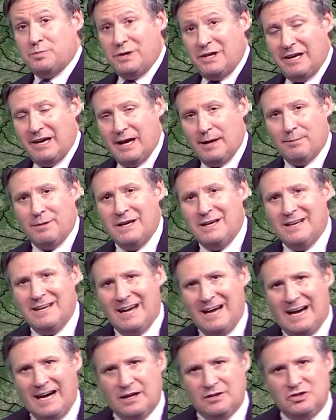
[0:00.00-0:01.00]
p.m.
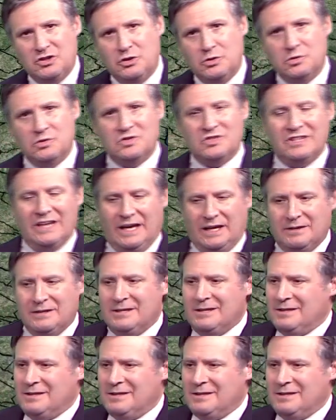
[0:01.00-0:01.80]
on Tuesday.